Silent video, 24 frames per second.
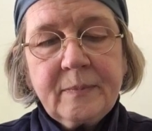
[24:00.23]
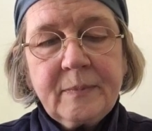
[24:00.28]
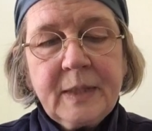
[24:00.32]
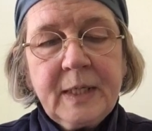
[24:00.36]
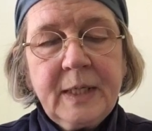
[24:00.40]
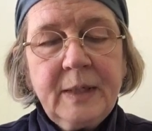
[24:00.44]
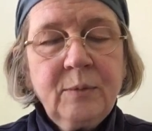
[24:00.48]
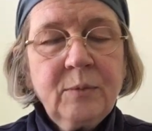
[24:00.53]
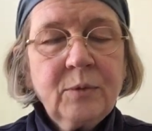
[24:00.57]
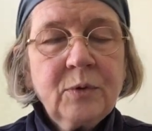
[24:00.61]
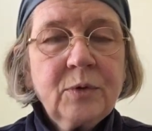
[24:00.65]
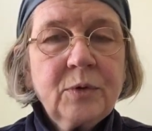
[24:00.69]

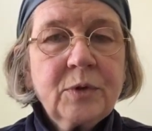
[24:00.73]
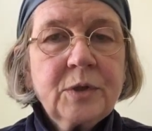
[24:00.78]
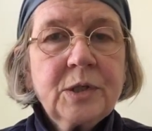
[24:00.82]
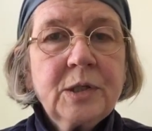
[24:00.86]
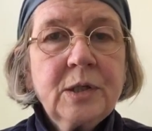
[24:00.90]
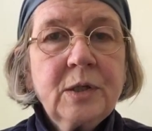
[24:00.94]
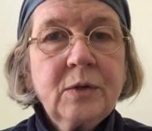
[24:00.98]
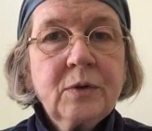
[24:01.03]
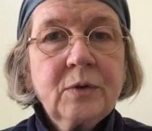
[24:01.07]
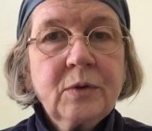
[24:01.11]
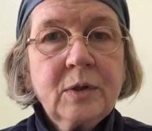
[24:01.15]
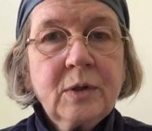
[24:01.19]
He walks
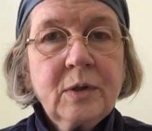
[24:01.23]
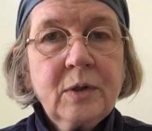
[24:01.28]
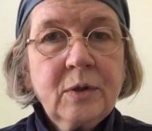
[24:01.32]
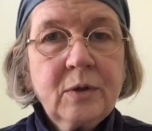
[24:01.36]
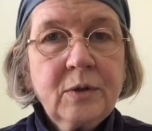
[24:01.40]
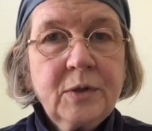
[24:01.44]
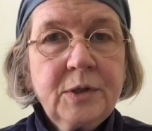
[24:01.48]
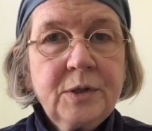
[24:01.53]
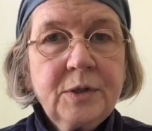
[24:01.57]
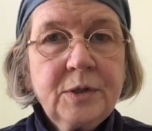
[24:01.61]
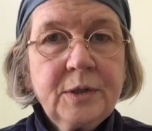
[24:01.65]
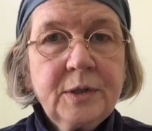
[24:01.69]
along the
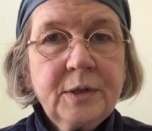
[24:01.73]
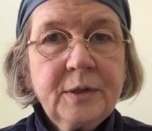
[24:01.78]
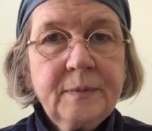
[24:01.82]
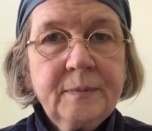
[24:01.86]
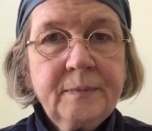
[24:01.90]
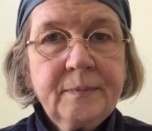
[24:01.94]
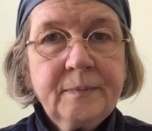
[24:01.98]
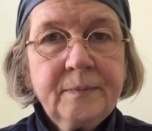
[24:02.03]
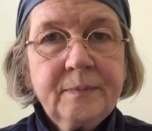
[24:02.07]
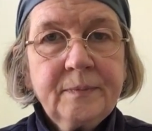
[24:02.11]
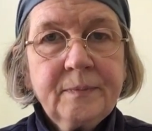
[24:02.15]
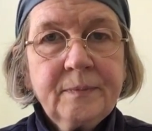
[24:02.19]
cloister,
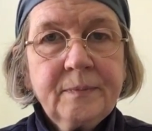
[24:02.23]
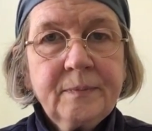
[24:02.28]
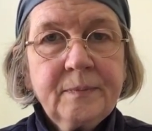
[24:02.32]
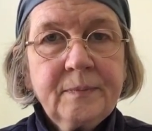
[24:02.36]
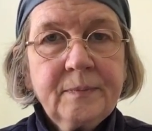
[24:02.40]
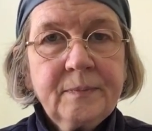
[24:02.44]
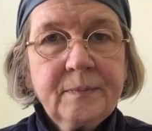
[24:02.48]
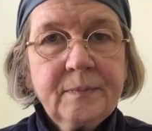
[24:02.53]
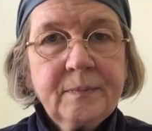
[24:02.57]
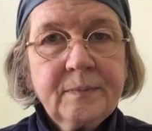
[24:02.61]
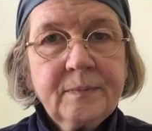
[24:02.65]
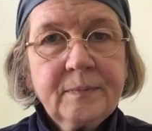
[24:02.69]

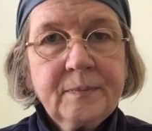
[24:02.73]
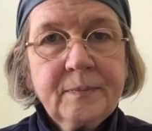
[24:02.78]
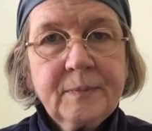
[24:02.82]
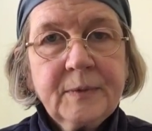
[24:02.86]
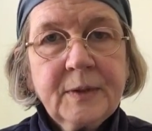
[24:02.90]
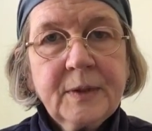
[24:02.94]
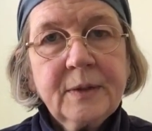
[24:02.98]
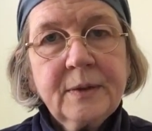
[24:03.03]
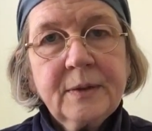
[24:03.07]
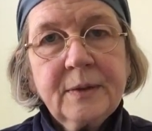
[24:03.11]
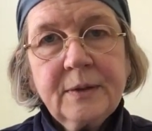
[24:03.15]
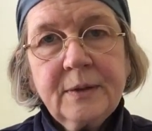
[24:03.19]

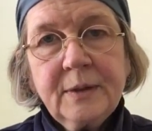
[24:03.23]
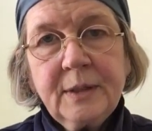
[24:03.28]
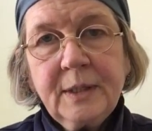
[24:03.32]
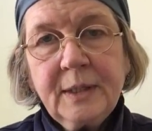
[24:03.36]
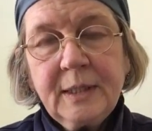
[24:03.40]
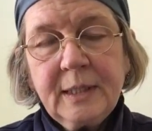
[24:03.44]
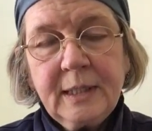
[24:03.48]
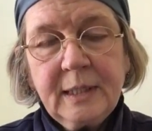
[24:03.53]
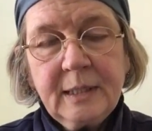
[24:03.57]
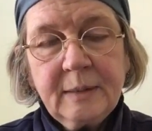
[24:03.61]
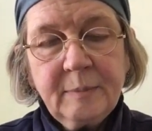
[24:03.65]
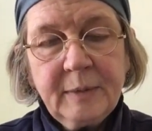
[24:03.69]

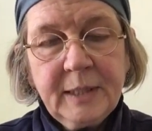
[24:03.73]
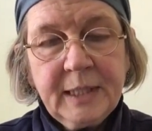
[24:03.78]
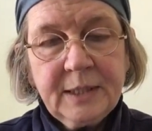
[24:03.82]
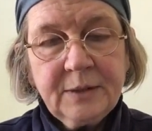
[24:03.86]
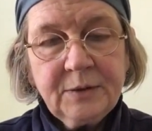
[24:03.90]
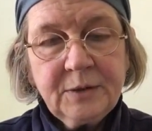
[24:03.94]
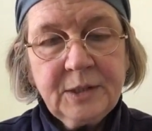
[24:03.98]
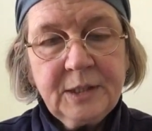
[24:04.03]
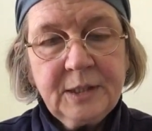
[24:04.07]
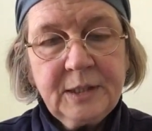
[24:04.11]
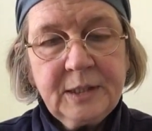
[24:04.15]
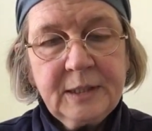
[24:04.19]
thinking
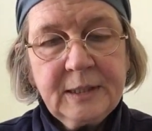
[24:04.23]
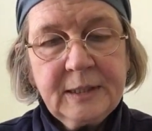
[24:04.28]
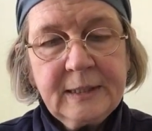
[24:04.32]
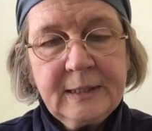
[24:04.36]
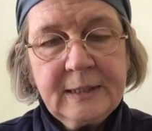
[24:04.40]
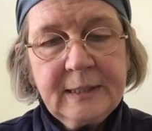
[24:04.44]
about it.